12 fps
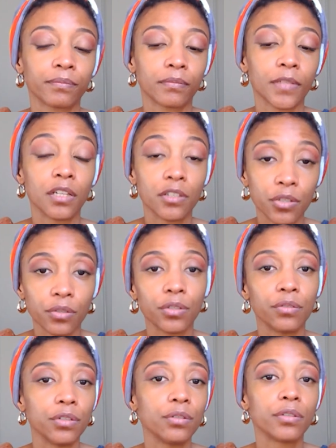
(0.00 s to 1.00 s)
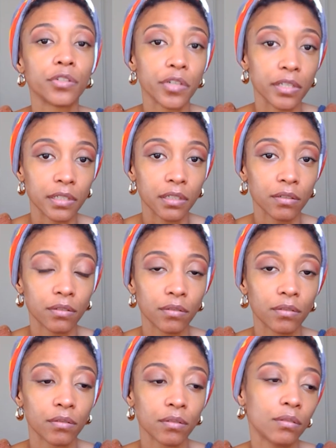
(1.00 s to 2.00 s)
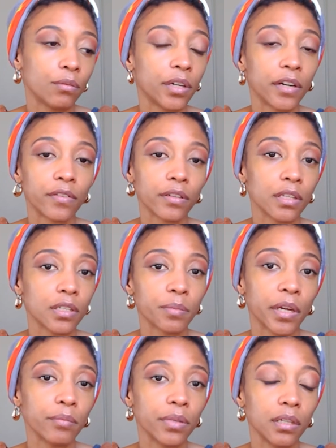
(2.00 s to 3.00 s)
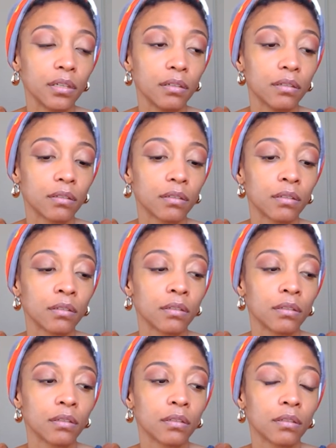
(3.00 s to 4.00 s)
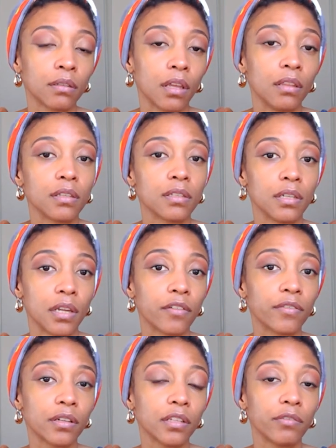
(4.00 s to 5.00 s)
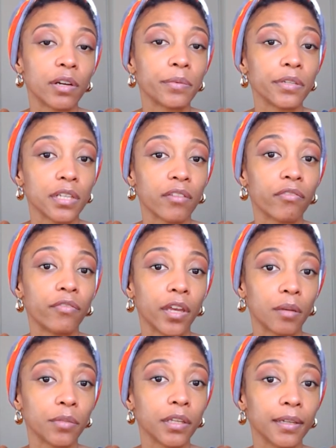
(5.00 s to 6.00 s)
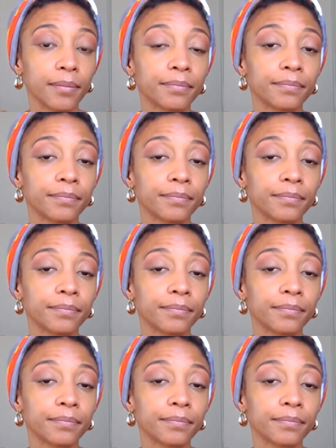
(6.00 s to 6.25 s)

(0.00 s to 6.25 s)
until you do address it, whatever this might be. And this can definitely represent family.